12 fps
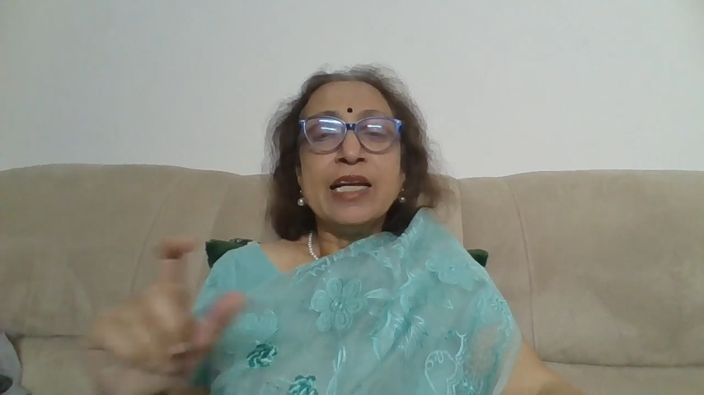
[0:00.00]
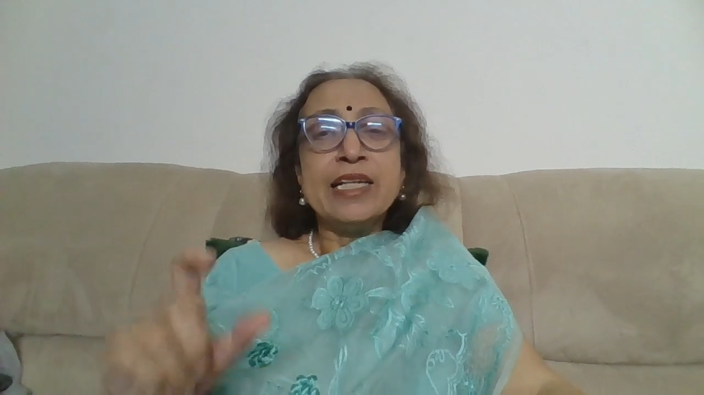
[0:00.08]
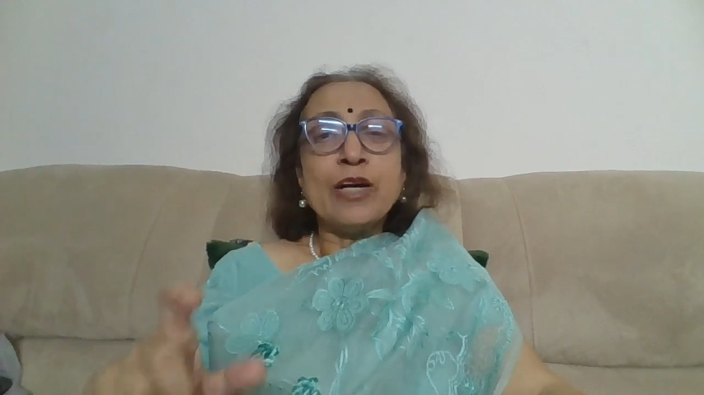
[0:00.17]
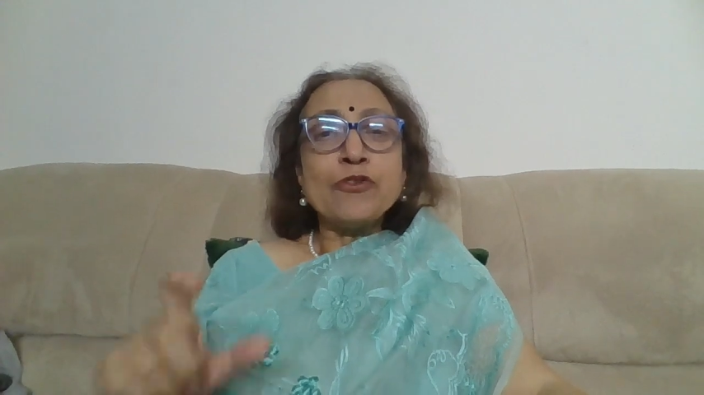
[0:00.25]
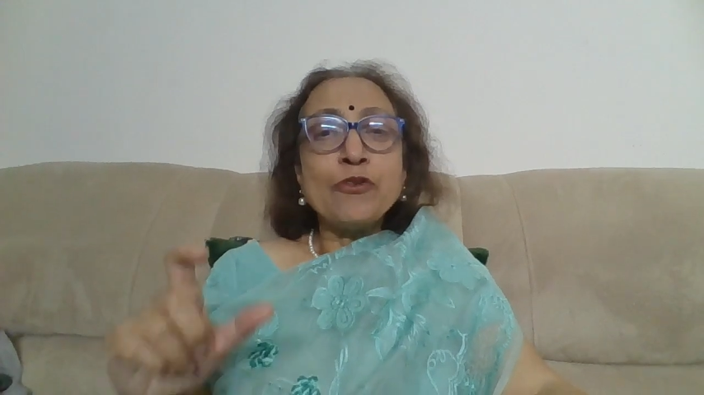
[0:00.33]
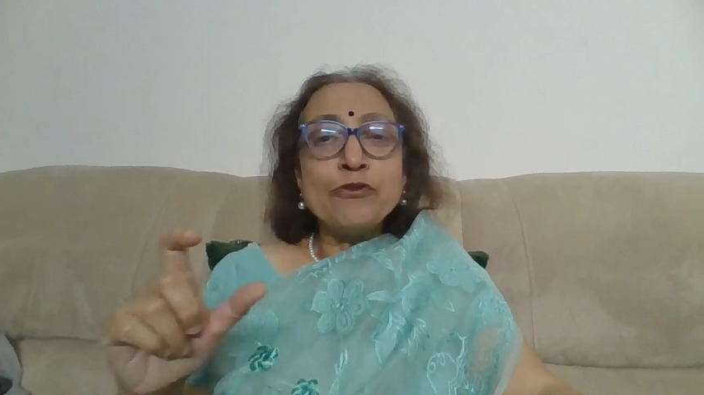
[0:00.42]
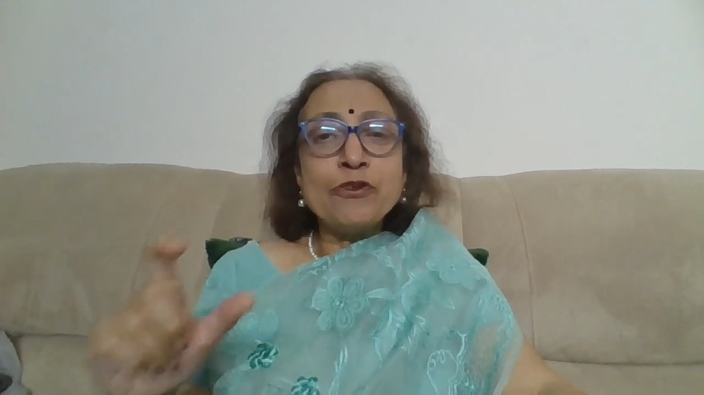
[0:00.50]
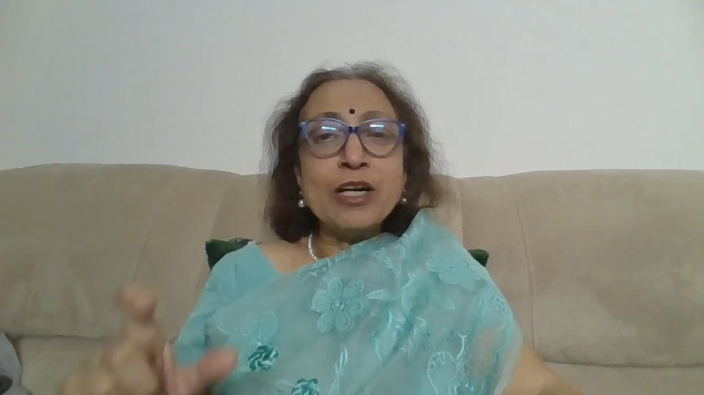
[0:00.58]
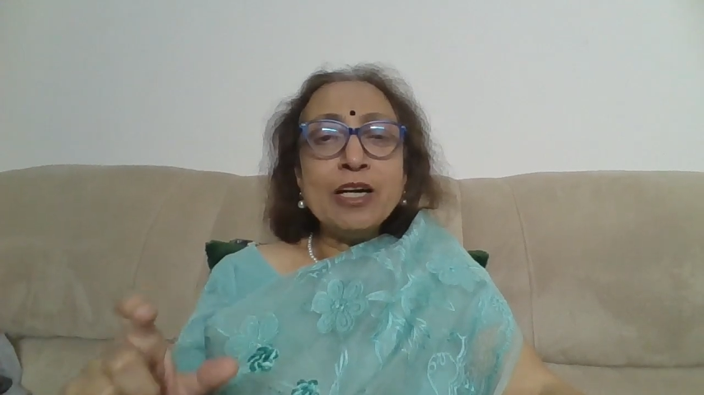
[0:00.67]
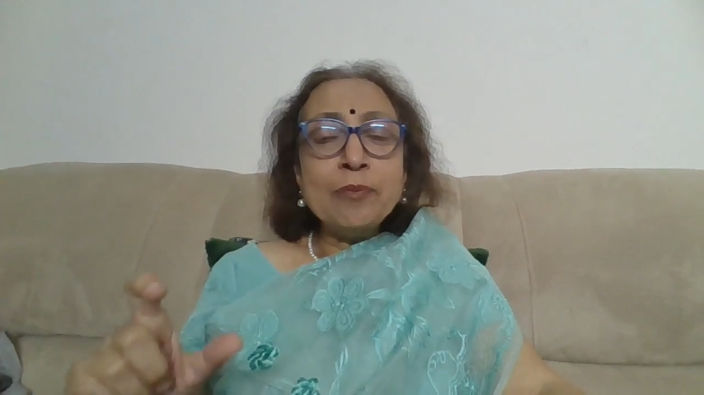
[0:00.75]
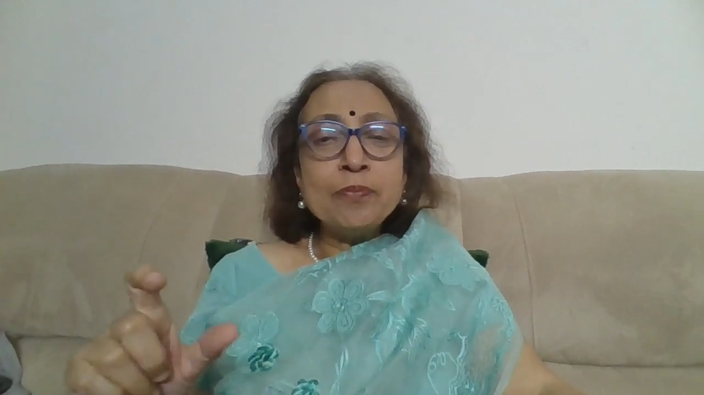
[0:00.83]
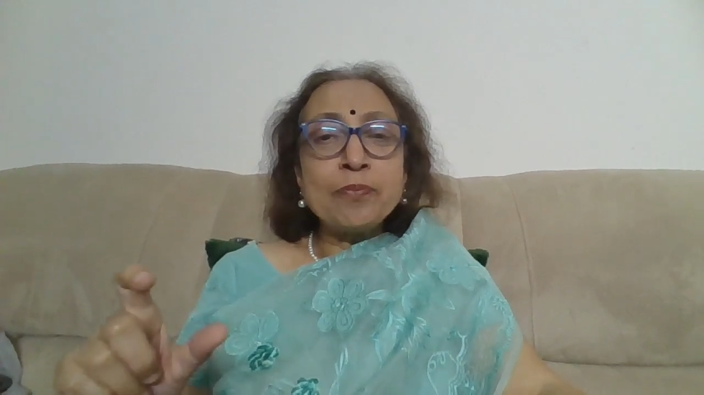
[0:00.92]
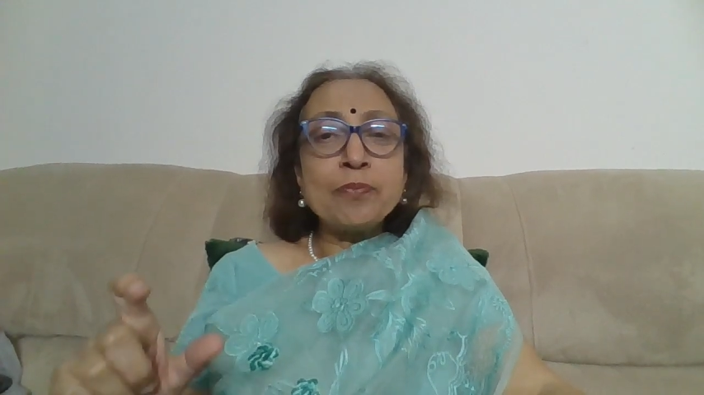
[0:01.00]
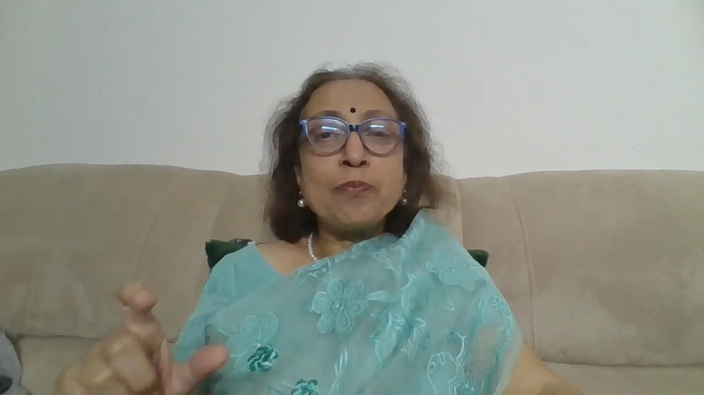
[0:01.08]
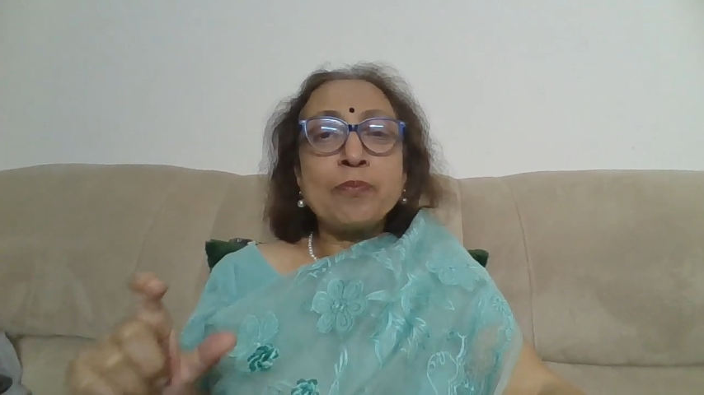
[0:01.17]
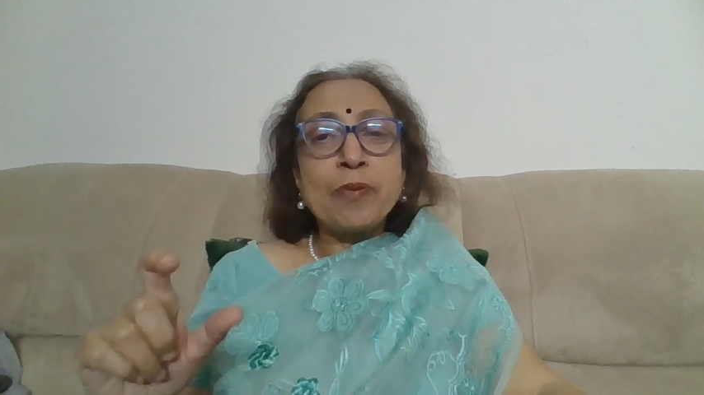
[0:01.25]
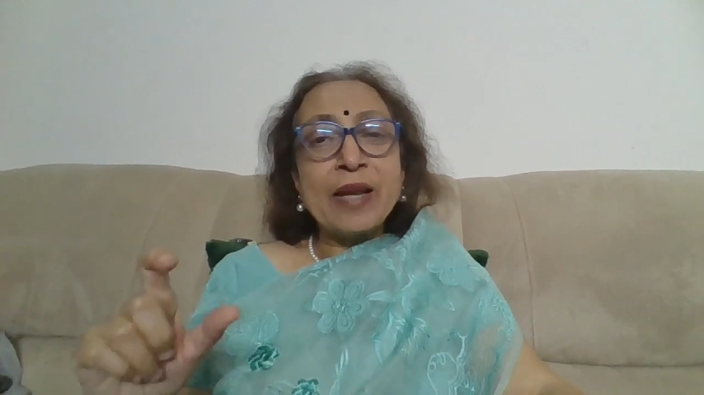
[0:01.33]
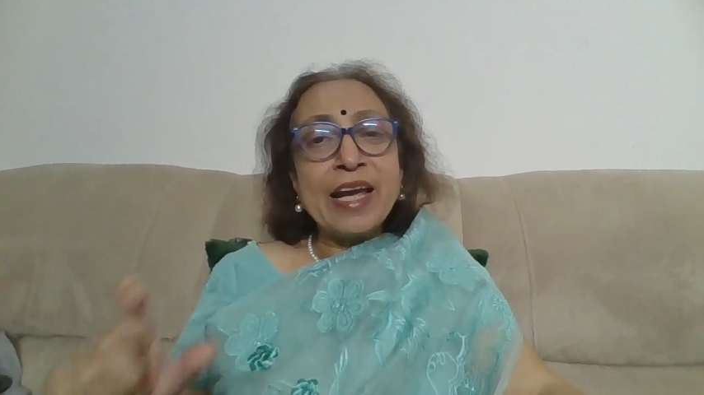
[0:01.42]
Now, the verb
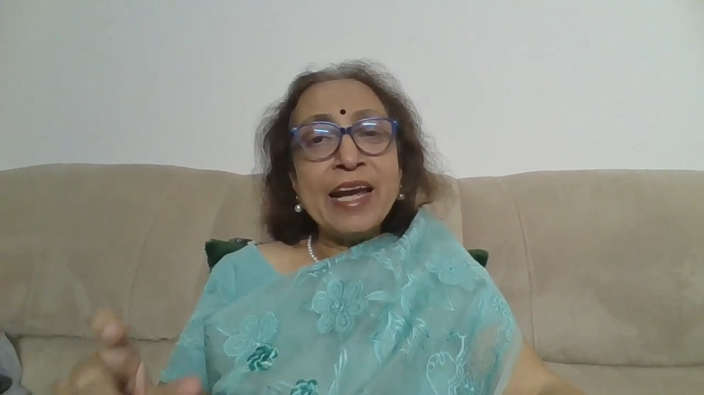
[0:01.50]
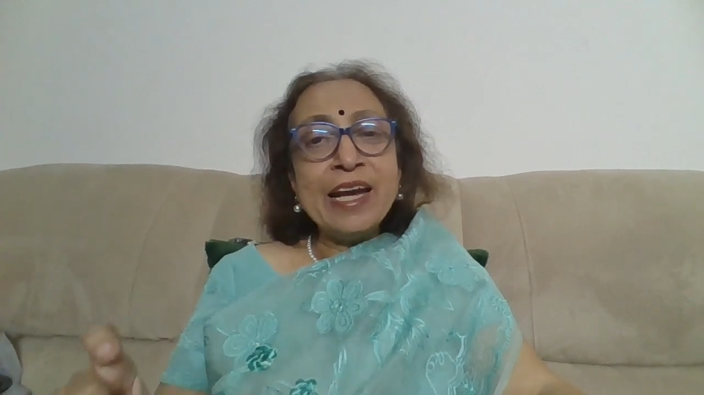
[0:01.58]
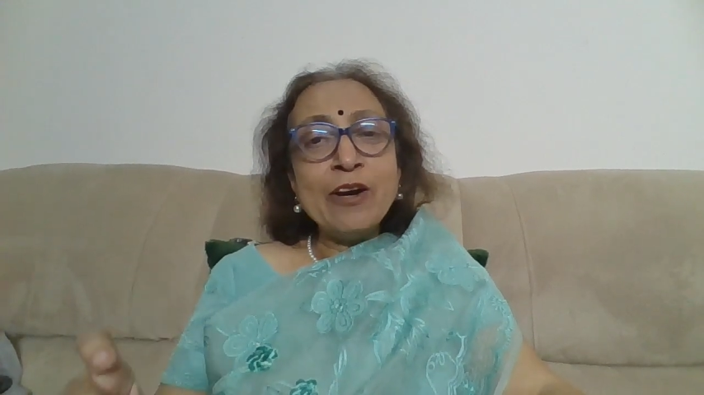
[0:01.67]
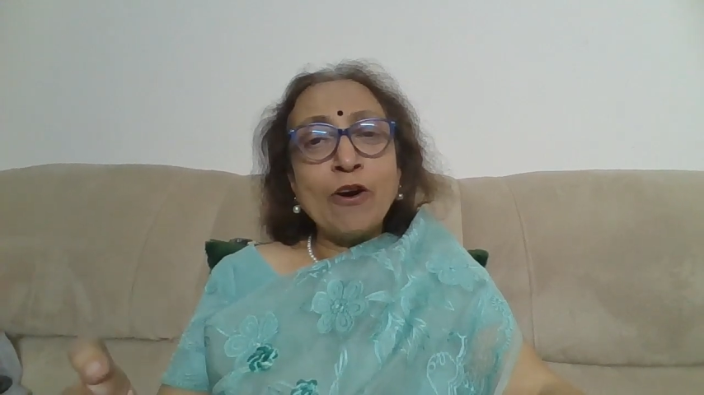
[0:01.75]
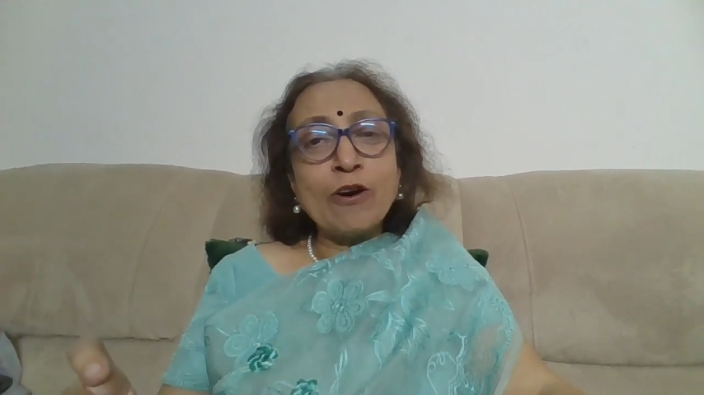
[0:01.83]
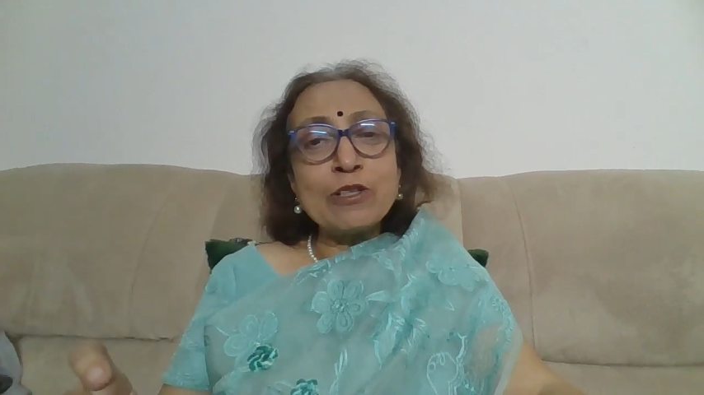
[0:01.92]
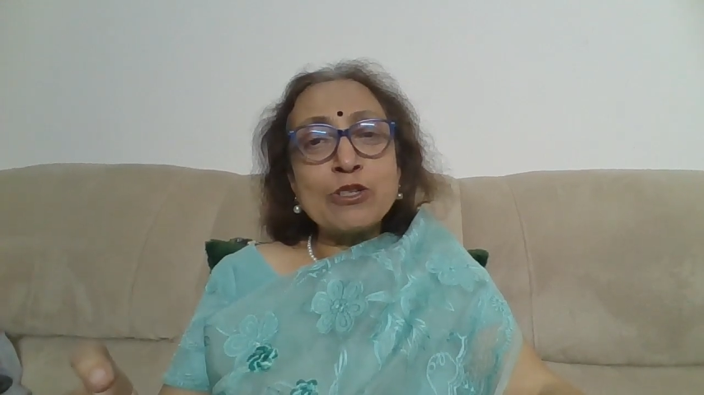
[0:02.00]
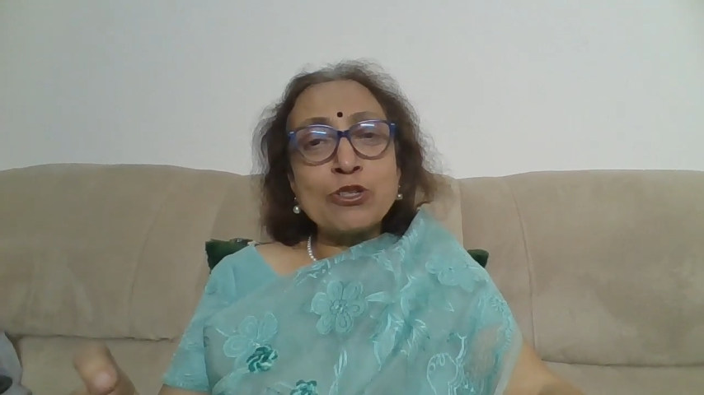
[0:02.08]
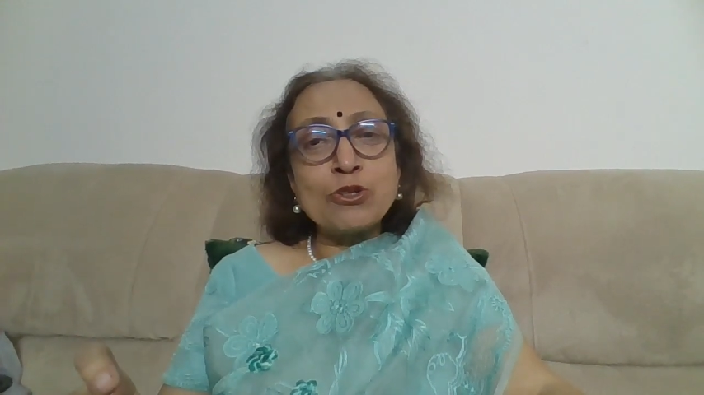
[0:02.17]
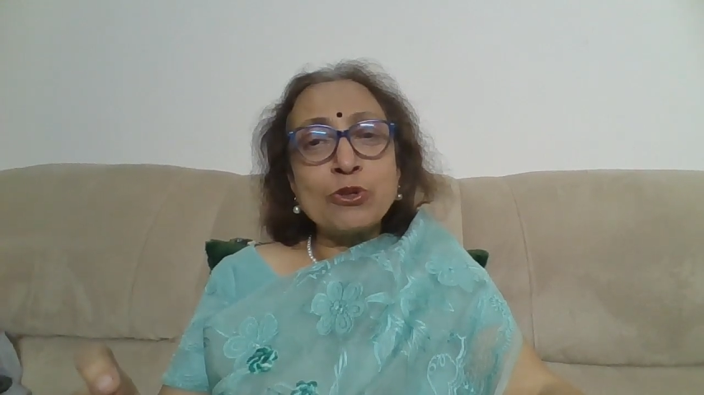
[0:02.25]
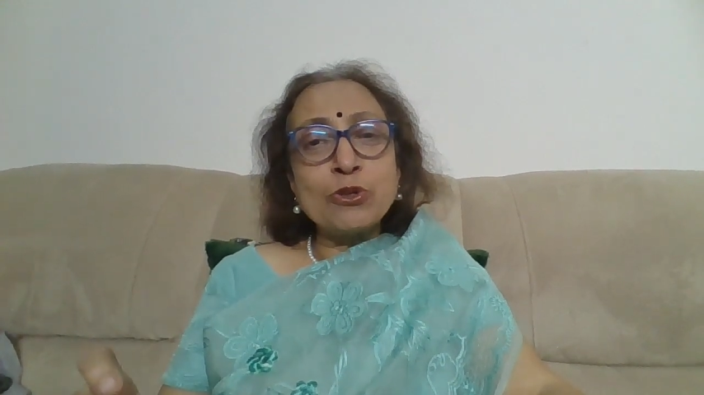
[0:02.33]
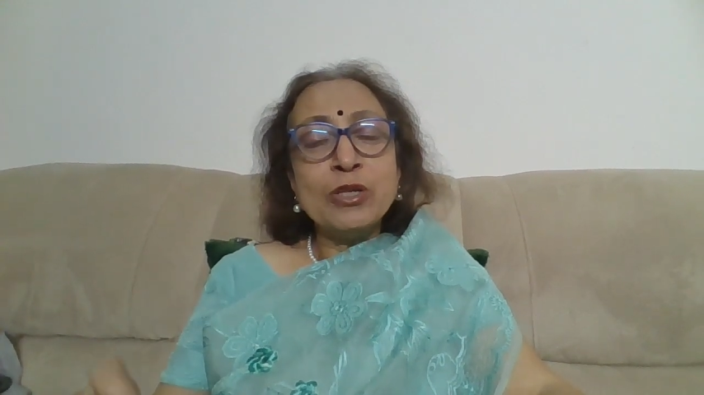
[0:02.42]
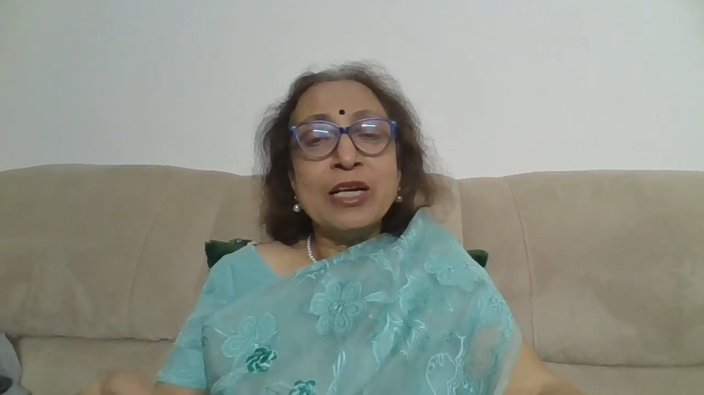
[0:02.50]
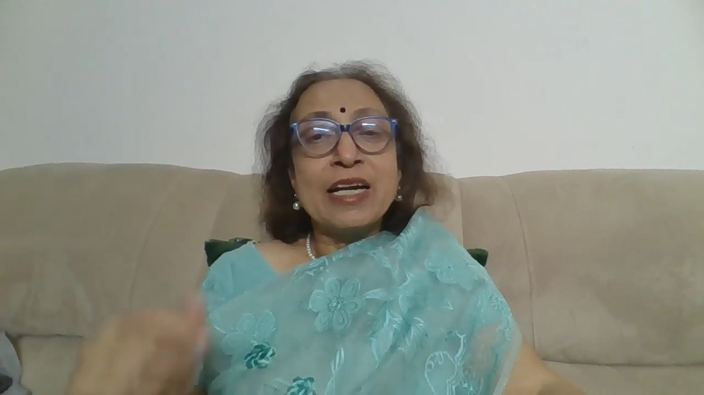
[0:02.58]
play also